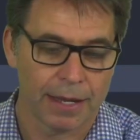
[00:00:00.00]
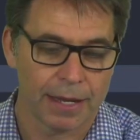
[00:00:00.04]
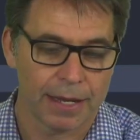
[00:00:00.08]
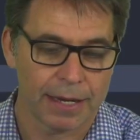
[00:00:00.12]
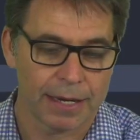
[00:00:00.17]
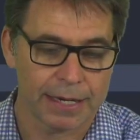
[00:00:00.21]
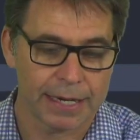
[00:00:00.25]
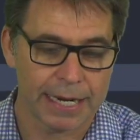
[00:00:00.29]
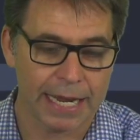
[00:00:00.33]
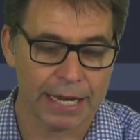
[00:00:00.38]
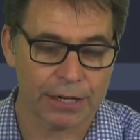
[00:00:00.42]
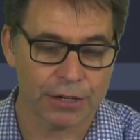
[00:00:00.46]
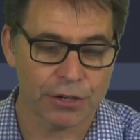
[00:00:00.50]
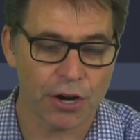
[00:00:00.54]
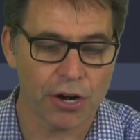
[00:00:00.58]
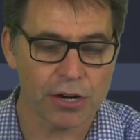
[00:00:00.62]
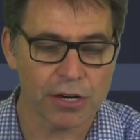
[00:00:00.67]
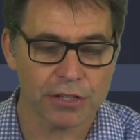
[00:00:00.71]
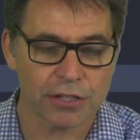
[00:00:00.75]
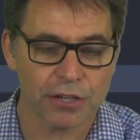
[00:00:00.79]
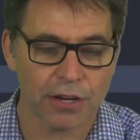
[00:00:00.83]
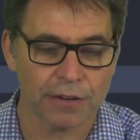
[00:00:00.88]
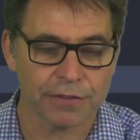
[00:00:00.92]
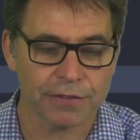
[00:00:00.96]
Now
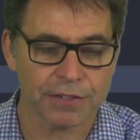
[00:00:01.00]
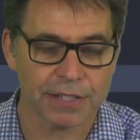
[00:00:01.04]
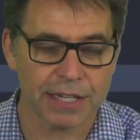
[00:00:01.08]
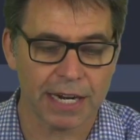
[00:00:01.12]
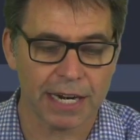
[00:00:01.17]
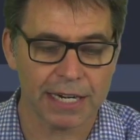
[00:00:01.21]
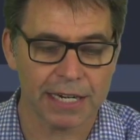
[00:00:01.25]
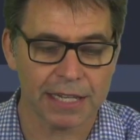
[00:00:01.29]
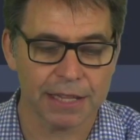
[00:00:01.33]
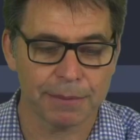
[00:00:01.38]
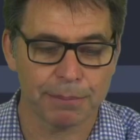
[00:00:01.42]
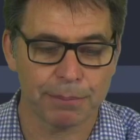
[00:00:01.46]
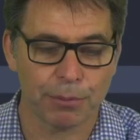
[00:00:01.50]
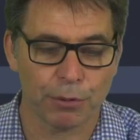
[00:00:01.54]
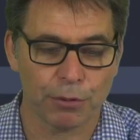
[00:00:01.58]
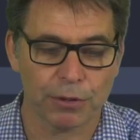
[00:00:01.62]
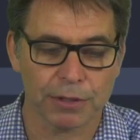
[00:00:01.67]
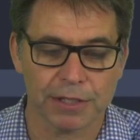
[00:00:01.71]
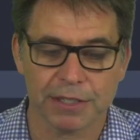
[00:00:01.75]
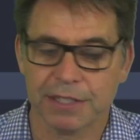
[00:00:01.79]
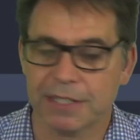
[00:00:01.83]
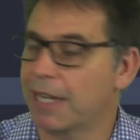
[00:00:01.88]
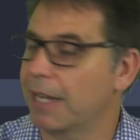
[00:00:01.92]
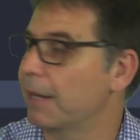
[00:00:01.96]
notice I've started the ball
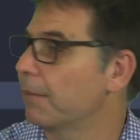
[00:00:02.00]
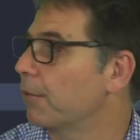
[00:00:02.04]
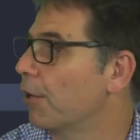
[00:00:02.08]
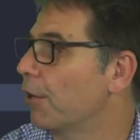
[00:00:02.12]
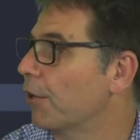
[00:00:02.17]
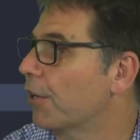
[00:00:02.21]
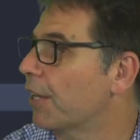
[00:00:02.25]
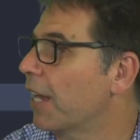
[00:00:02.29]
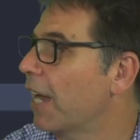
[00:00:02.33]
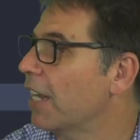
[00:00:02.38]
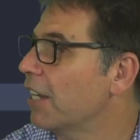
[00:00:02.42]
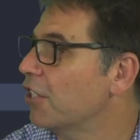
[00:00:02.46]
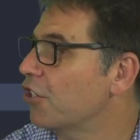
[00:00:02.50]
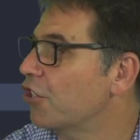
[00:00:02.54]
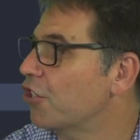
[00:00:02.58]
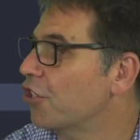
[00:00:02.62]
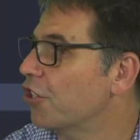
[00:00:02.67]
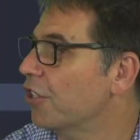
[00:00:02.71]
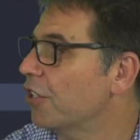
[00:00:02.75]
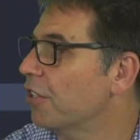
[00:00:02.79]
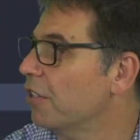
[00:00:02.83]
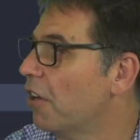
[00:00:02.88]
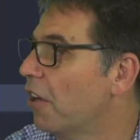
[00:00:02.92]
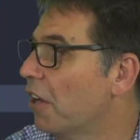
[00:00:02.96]
at the same
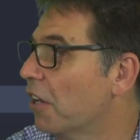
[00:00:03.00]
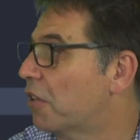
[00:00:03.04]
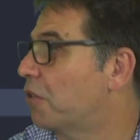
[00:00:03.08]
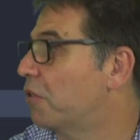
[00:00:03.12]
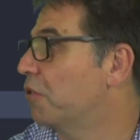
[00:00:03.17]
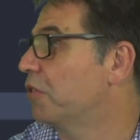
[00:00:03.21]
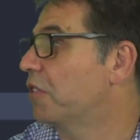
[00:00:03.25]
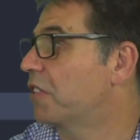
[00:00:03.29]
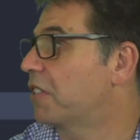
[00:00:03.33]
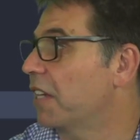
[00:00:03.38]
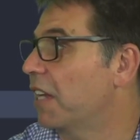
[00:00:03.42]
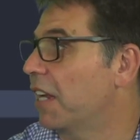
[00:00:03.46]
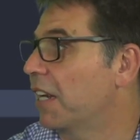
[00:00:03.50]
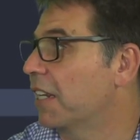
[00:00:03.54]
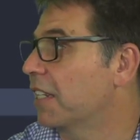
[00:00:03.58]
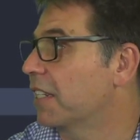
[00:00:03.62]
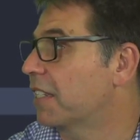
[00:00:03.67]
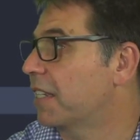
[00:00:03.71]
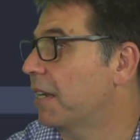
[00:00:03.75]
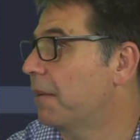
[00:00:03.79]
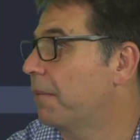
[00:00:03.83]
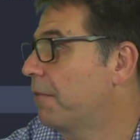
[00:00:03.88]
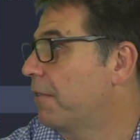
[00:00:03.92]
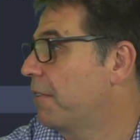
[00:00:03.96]
location. I could start it
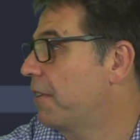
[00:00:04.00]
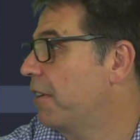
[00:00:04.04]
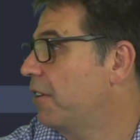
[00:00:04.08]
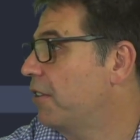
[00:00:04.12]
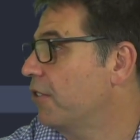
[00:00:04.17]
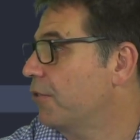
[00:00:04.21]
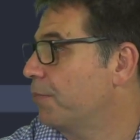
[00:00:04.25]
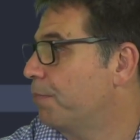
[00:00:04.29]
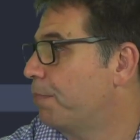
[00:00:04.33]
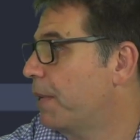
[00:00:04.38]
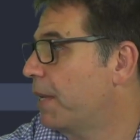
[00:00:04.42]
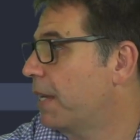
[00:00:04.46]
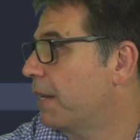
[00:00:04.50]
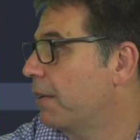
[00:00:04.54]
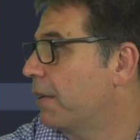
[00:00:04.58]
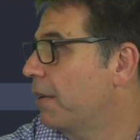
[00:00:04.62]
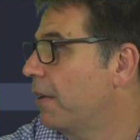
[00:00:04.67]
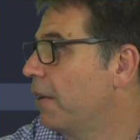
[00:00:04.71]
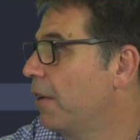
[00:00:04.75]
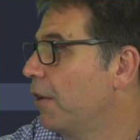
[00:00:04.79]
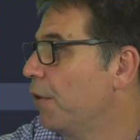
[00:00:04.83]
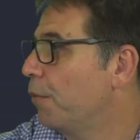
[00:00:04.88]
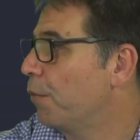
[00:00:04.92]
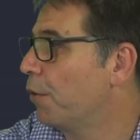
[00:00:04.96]
somewhere else, but
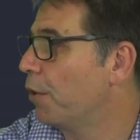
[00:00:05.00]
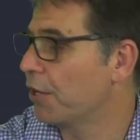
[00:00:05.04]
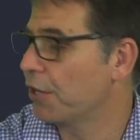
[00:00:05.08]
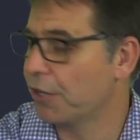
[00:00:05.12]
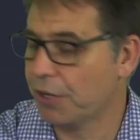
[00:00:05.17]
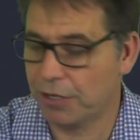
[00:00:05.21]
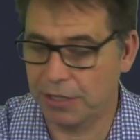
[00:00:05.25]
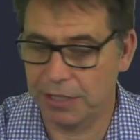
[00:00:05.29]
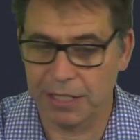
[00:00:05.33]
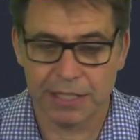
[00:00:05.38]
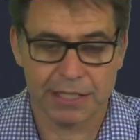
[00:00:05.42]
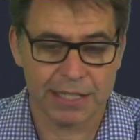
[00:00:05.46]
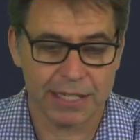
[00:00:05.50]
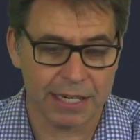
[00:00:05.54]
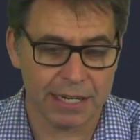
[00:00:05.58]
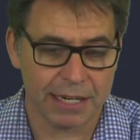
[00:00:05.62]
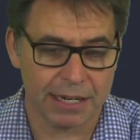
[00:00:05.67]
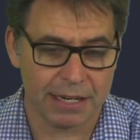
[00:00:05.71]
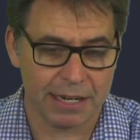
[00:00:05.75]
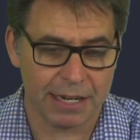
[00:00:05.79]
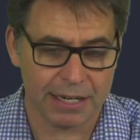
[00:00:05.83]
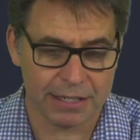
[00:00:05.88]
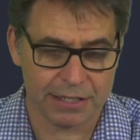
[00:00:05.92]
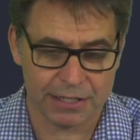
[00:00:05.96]
why not? Let's
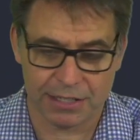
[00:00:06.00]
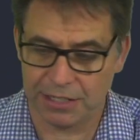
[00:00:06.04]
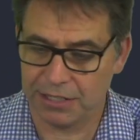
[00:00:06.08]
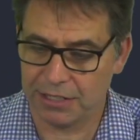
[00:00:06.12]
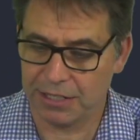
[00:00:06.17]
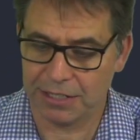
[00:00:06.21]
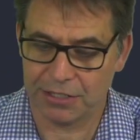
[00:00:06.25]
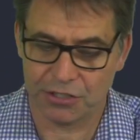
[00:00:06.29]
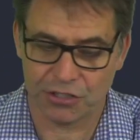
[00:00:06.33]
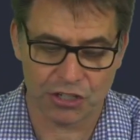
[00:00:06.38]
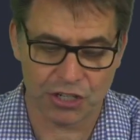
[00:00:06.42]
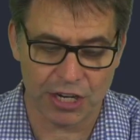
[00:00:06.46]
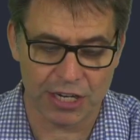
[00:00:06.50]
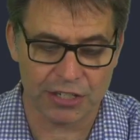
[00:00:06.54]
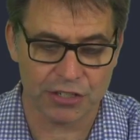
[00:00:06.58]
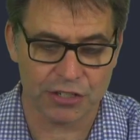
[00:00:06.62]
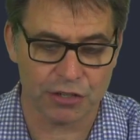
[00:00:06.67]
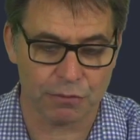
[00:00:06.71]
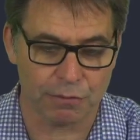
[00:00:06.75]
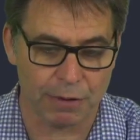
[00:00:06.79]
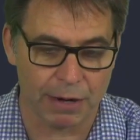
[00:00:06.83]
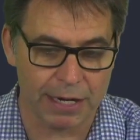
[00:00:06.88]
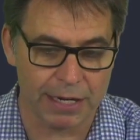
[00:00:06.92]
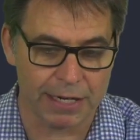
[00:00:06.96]
change
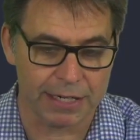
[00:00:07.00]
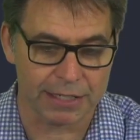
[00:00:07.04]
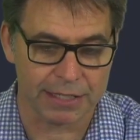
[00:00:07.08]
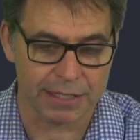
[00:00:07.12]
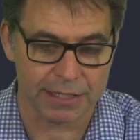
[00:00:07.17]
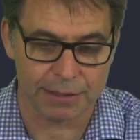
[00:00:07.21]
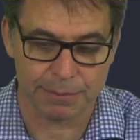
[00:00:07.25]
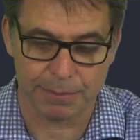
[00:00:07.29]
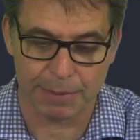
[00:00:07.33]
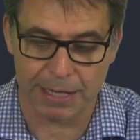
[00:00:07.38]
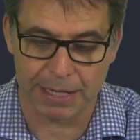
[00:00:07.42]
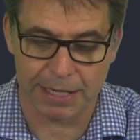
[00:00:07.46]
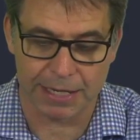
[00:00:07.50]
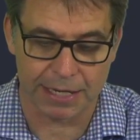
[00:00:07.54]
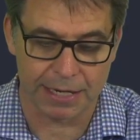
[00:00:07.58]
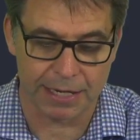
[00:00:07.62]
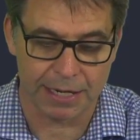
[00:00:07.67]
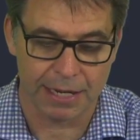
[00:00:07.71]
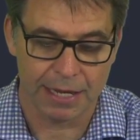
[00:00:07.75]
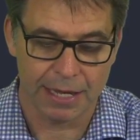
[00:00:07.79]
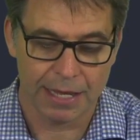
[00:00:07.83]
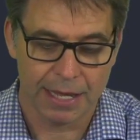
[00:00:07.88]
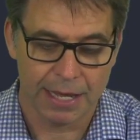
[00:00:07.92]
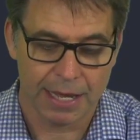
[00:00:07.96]
the radius. Let's make
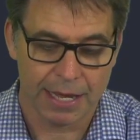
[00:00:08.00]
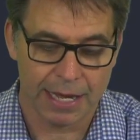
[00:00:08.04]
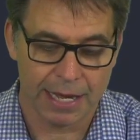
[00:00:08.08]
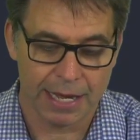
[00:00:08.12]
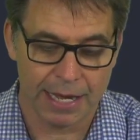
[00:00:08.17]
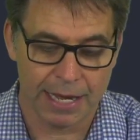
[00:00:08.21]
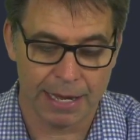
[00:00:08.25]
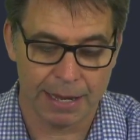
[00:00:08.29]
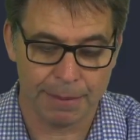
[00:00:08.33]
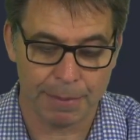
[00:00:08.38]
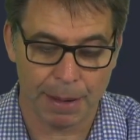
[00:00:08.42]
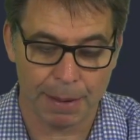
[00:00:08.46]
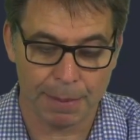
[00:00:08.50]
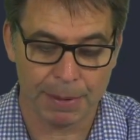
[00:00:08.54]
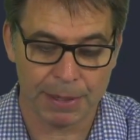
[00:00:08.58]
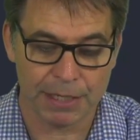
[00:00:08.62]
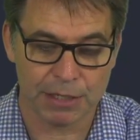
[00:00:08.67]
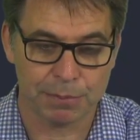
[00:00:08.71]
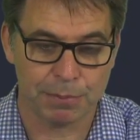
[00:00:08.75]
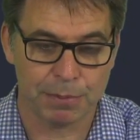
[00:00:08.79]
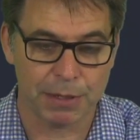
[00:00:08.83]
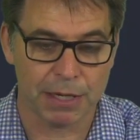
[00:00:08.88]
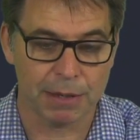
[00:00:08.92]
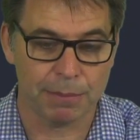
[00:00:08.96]
it a
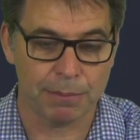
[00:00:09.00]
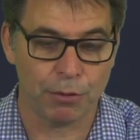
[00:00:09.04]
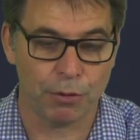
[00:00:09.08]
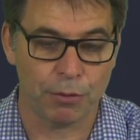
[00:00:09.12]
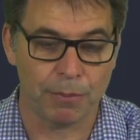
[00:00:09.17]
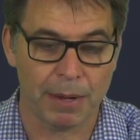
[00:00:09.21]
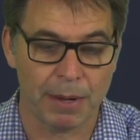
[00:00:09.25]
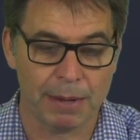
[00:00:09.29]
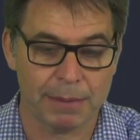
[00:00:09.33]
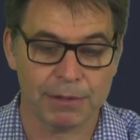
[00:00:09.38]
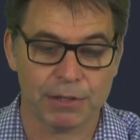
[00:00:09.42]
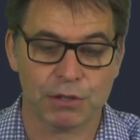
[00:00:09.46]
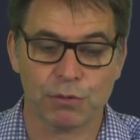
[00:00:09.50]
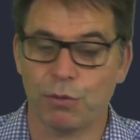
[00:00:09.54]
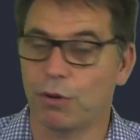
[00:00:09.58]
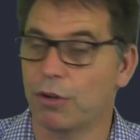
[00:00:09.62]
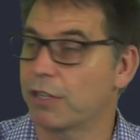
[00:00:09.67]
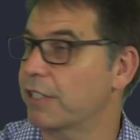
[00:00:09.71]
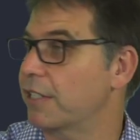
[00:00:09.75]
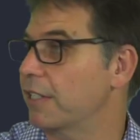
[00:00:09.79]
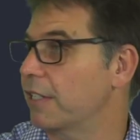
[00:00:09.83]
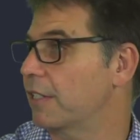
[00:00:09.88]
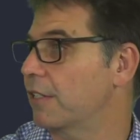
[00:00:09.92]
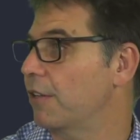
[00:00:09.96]
much bigger ball, maybe
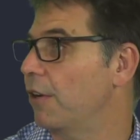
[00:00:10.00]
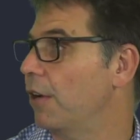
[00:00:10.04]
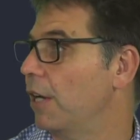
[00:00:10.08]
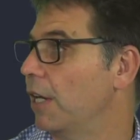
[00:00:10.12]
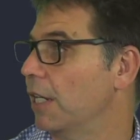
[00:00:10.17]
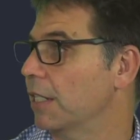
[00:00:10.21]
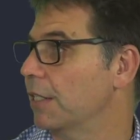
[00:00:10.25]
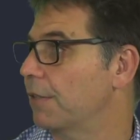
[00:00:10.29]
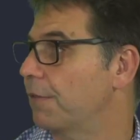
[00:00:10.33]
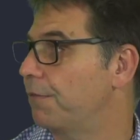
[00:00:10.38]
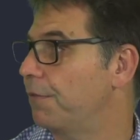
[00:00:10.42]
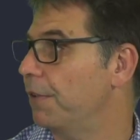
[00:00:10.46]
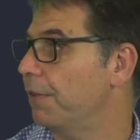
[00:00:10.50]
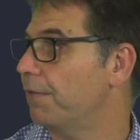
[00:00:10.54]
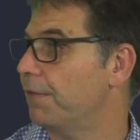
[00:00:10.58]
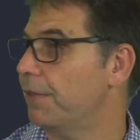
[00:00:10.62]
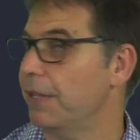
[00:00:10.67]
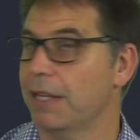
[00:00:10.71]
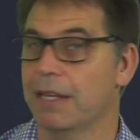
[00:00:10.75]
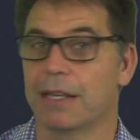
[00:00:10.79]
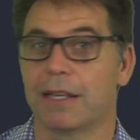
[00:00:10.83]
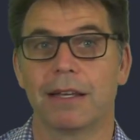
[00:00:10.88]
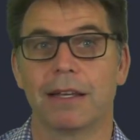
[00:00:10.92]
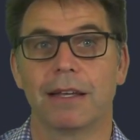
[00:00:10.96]
twice the size,
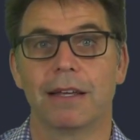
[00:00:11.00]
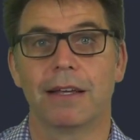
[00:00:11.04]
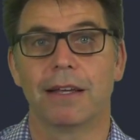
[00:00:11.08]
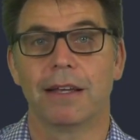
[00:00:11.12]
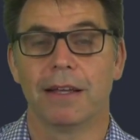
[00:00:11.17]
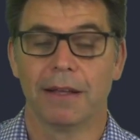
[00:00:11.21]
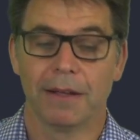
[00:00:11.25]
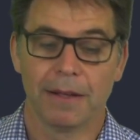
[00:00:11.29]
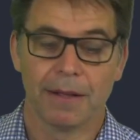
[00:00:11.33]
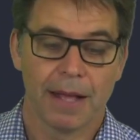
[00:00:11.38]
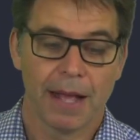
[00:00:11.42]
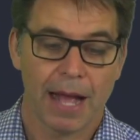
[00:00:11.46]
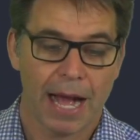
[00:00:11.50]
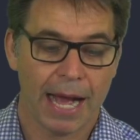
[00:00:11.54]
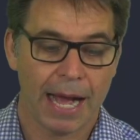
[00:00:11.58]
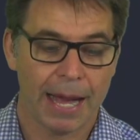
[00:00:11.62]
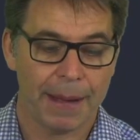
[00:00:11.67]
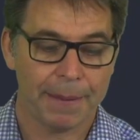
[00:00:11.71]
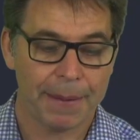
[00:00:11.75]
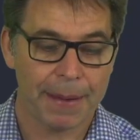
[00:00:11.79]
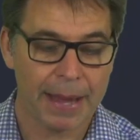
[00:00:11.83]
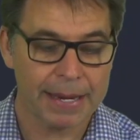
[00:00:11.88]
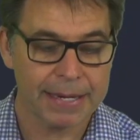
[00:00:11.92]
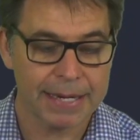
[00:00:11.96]
50.
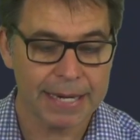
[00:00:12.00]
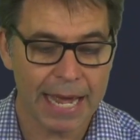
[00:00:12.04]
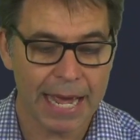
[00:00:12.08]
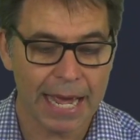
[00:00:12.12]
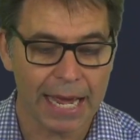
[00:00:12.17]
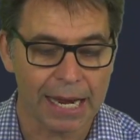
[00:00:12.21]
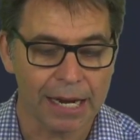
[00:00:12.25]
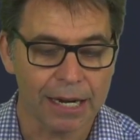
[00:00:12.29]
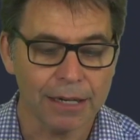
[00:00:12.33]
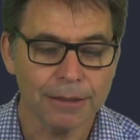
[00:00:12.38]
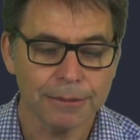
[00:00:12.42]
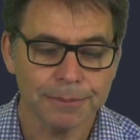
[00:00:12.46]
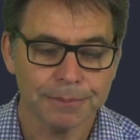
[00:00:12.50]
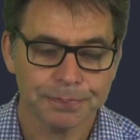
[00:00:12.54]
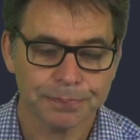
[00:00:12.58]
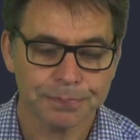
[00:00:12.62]
And now